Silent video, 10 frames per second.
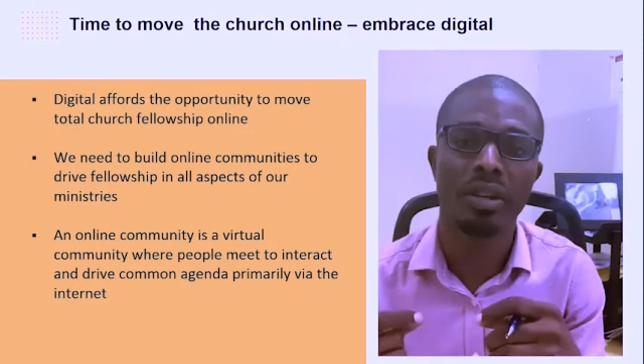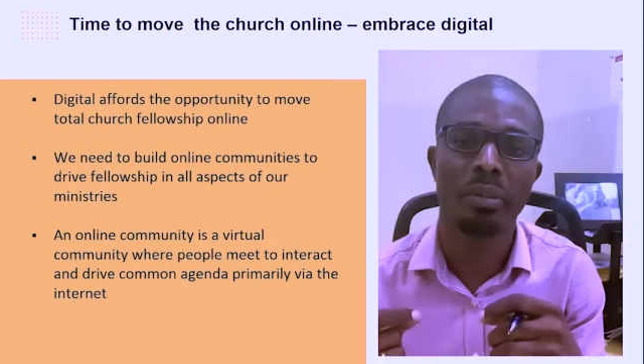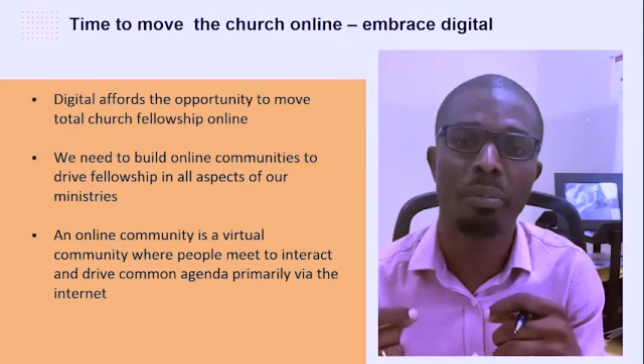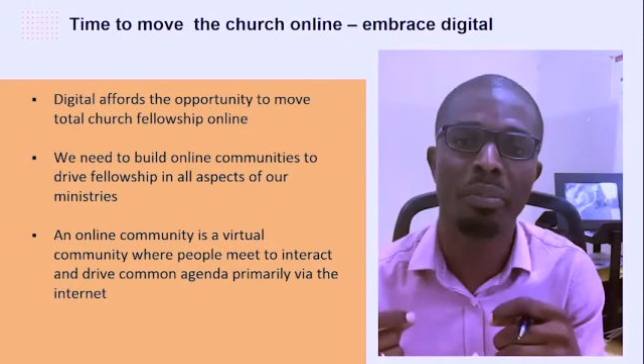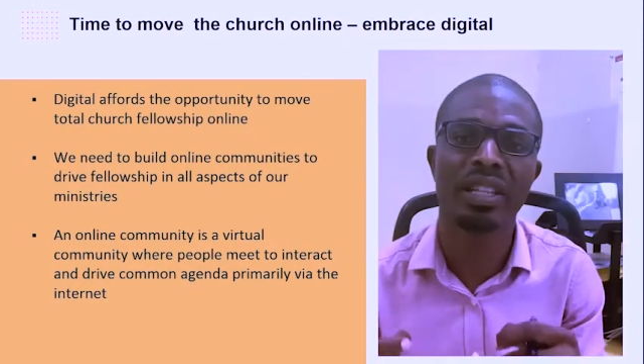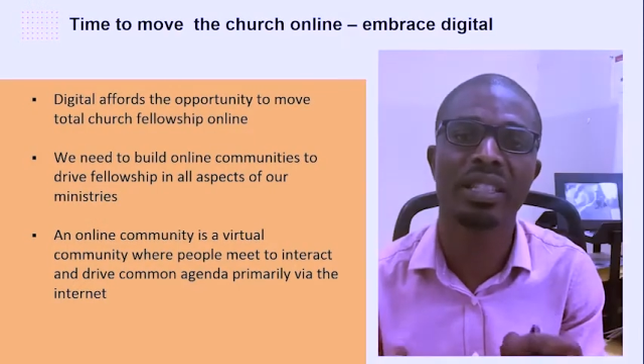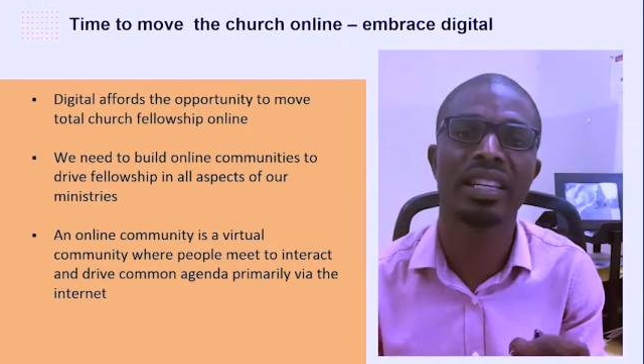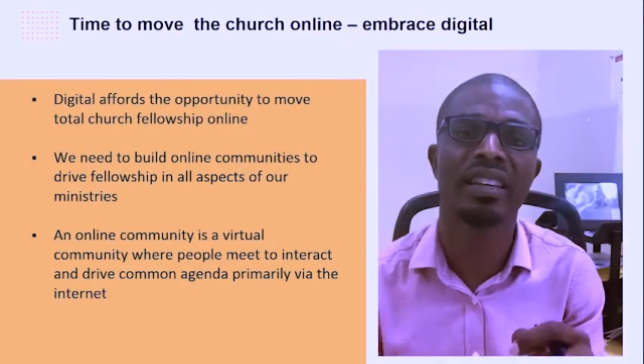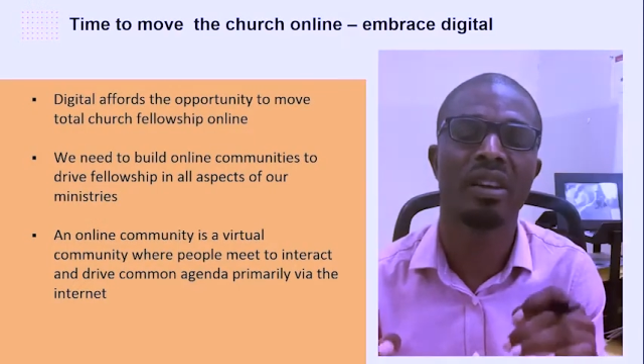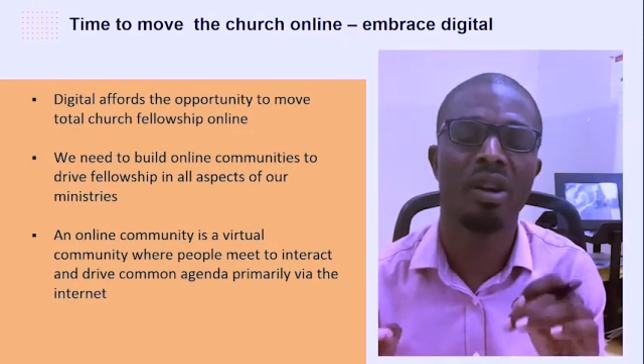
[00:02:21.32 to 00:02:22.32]

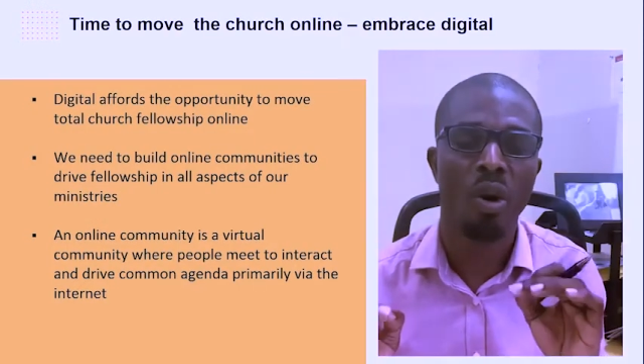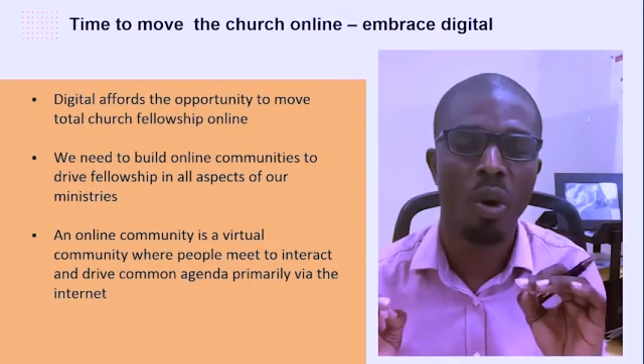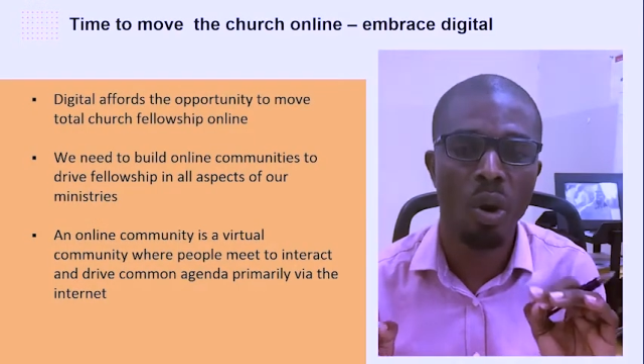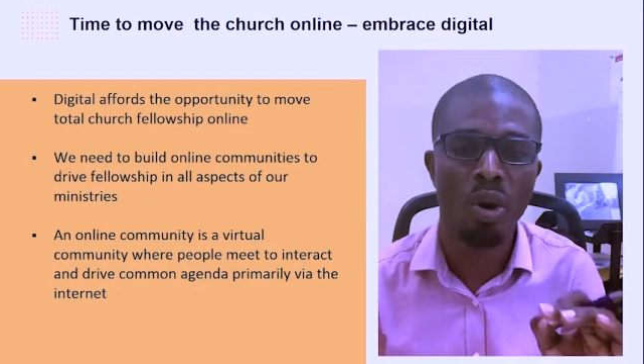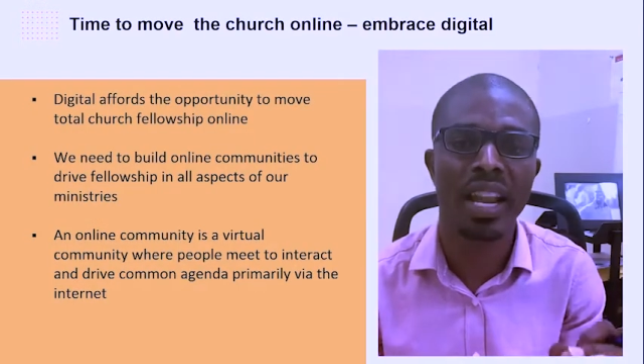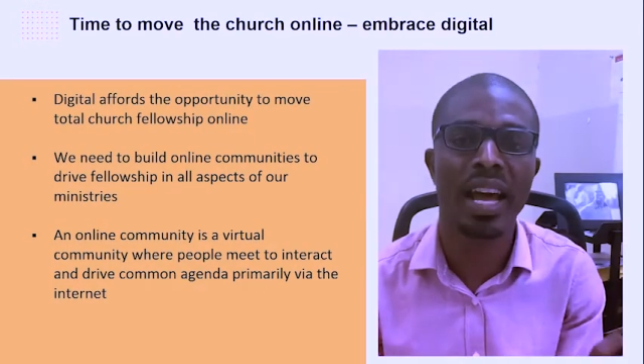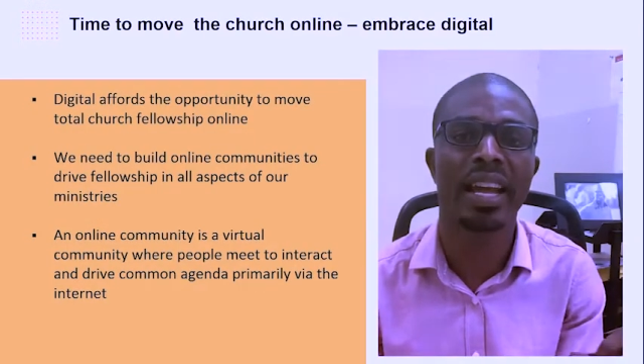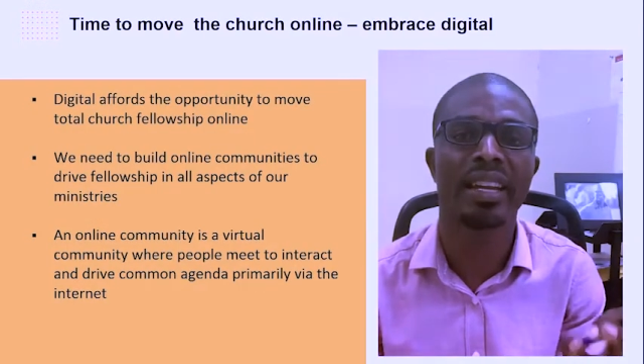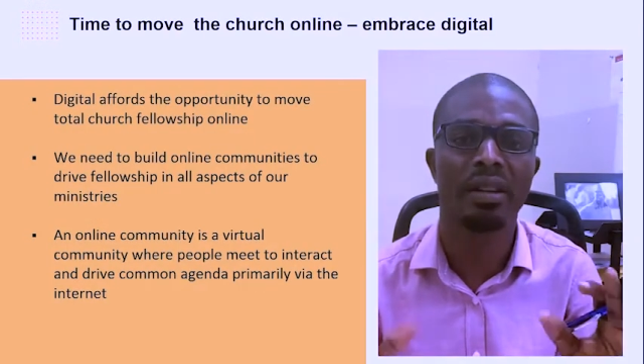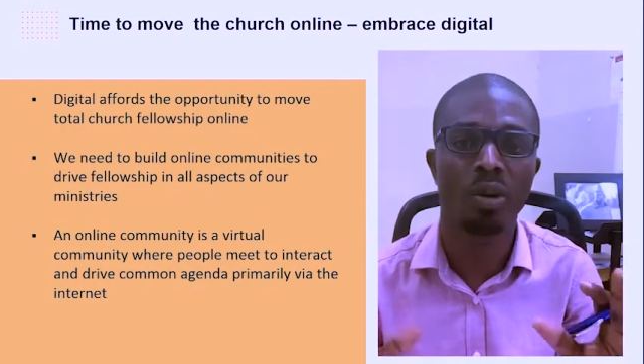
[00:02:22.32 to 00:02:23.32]
building
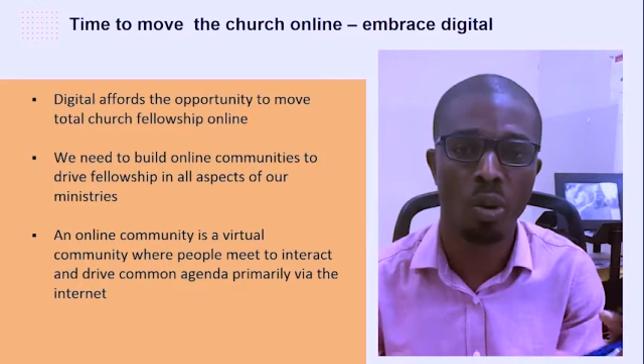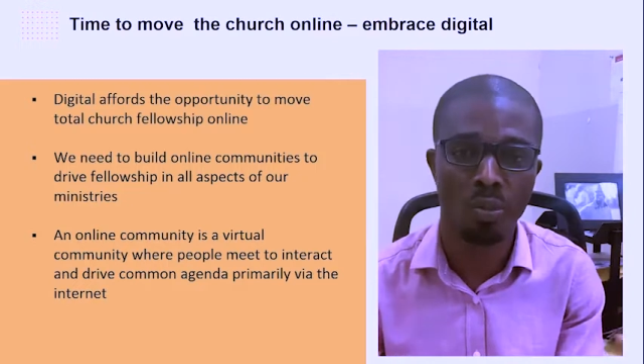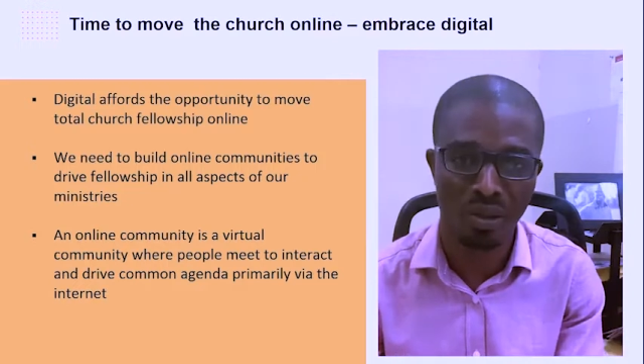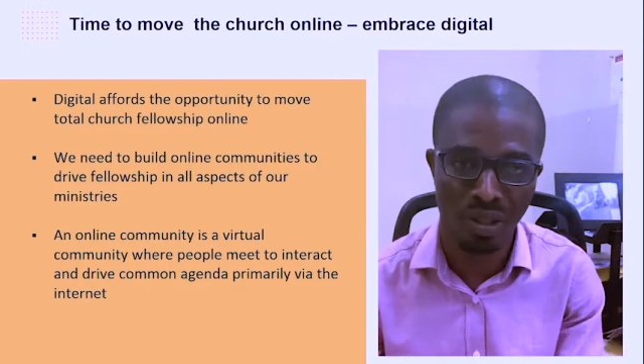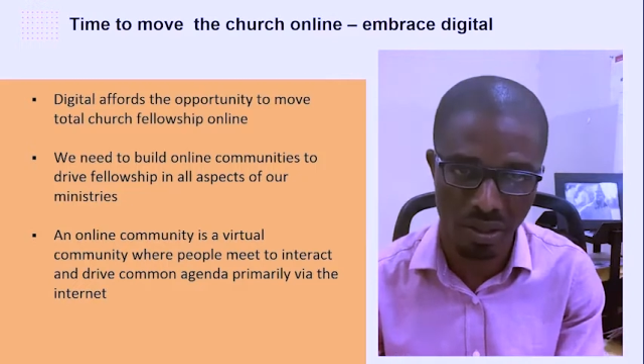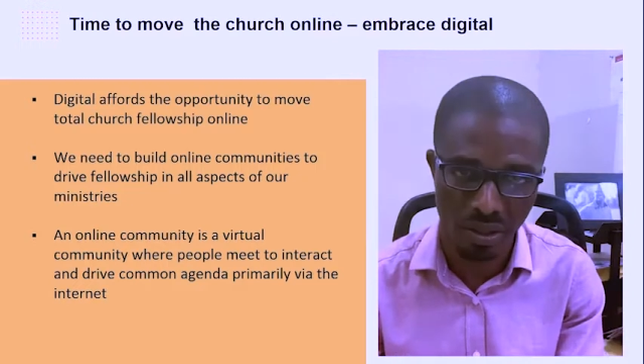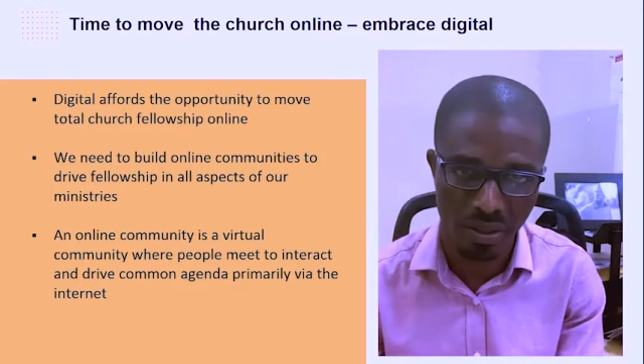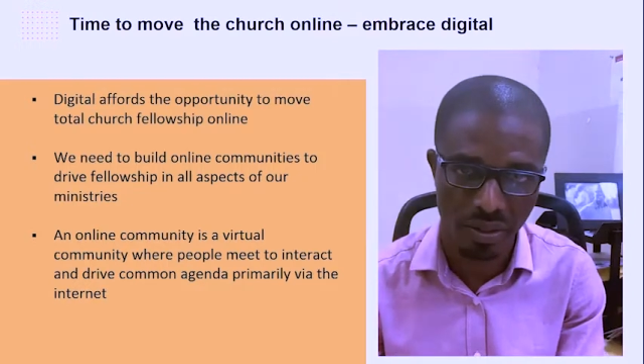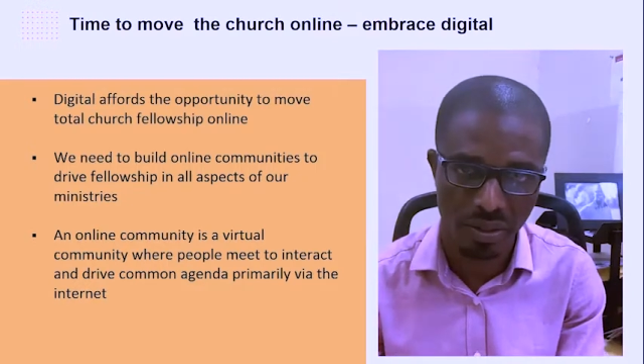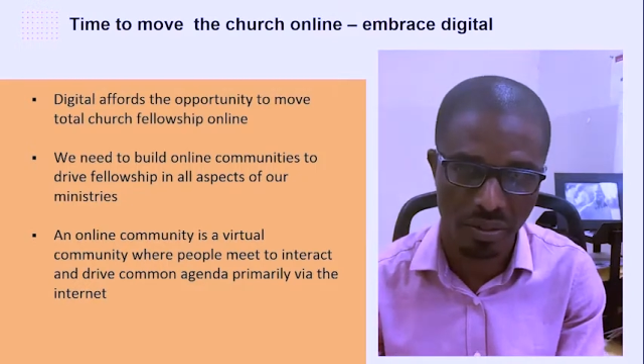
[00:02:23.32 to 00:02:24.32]
online
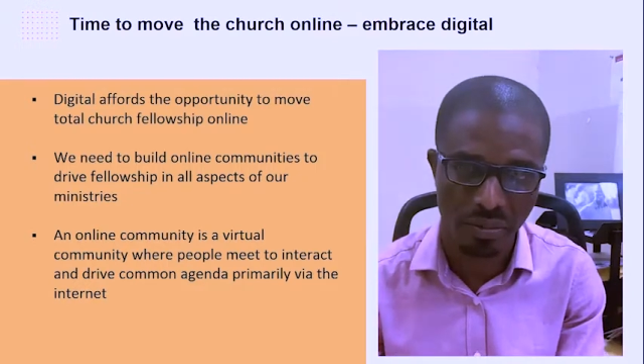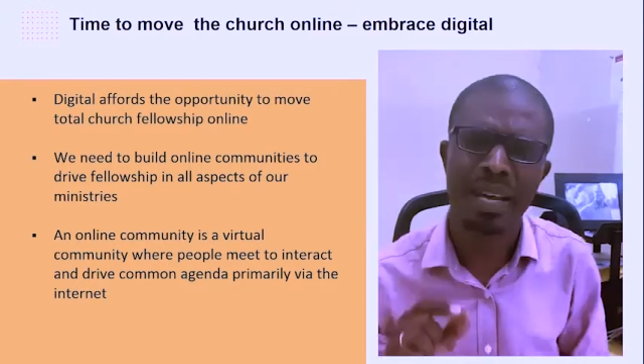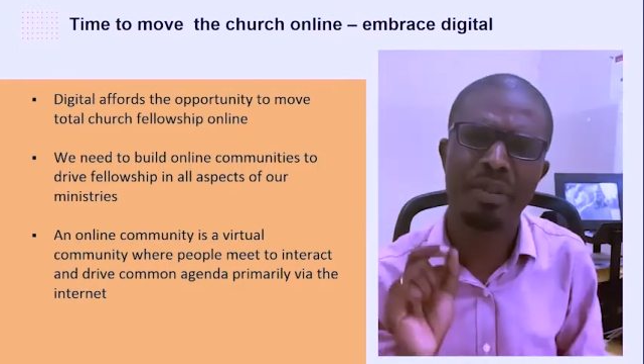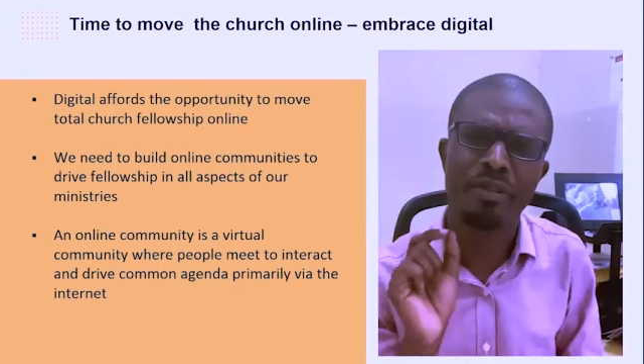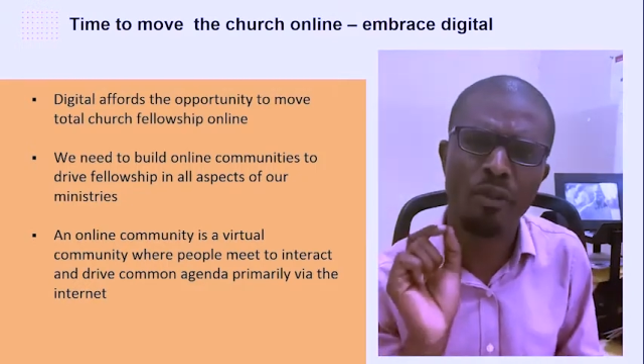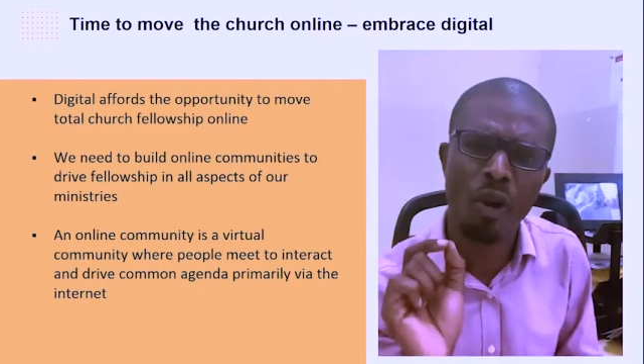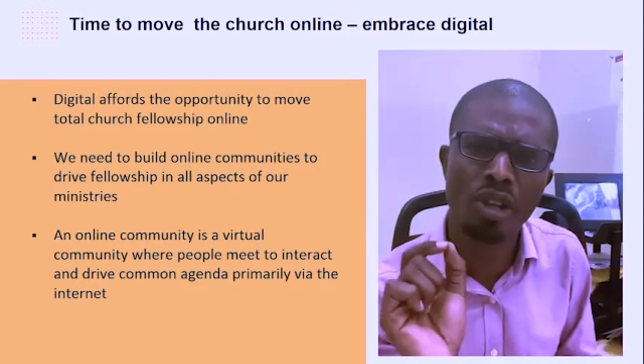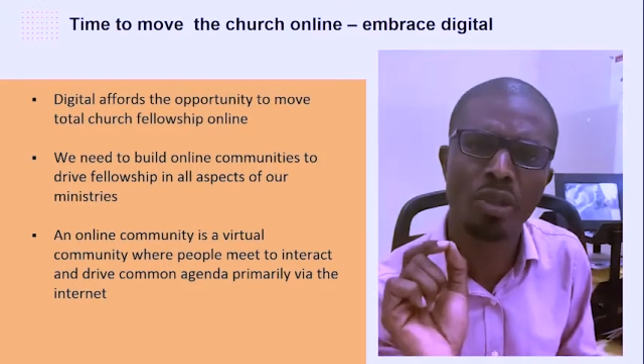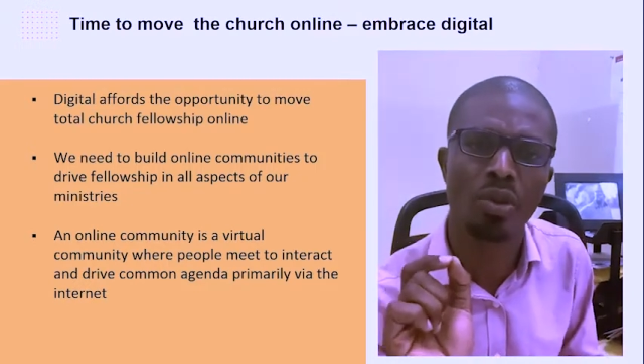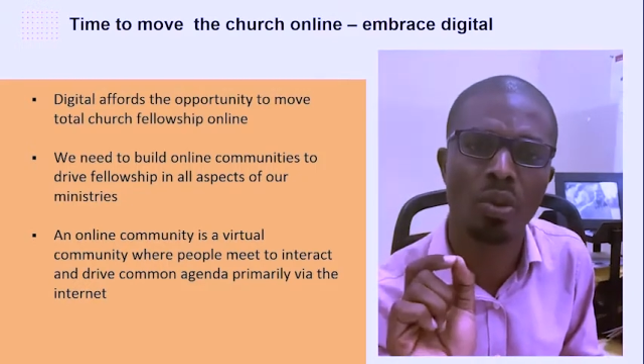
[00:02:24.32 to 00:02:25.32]
communities. Before
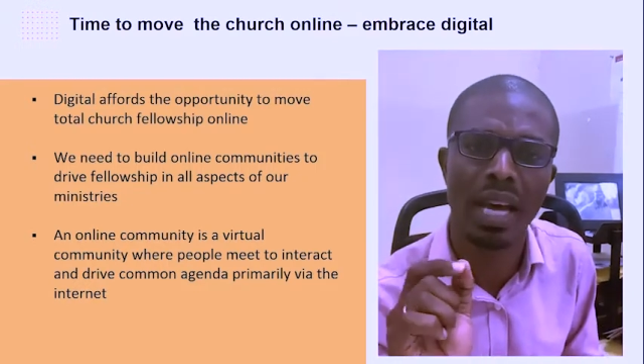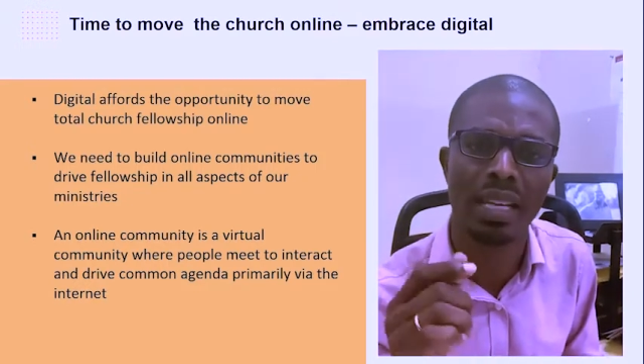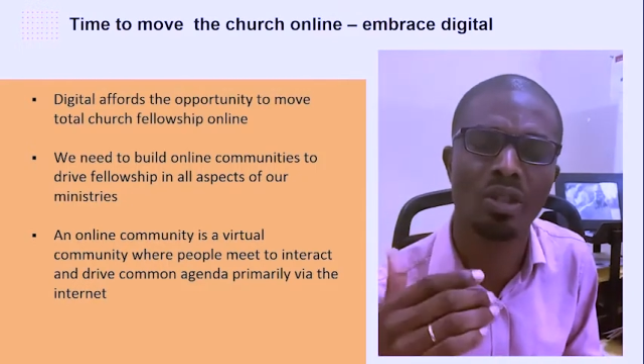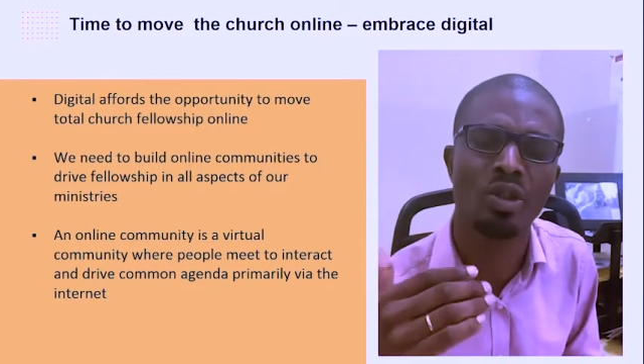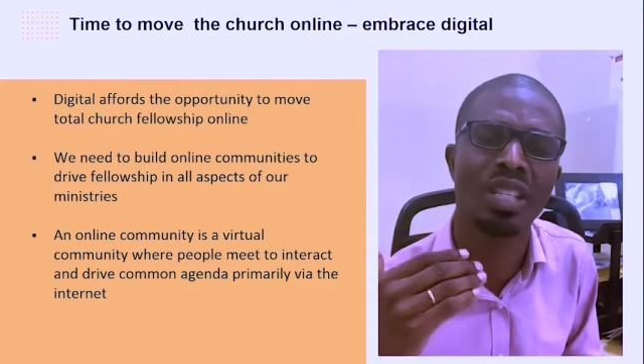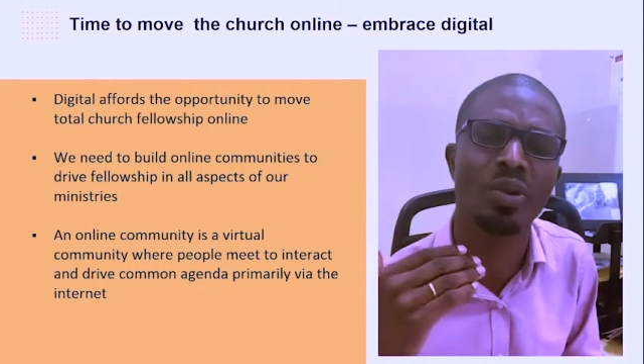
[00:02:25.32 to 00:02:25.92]
you do that, you need to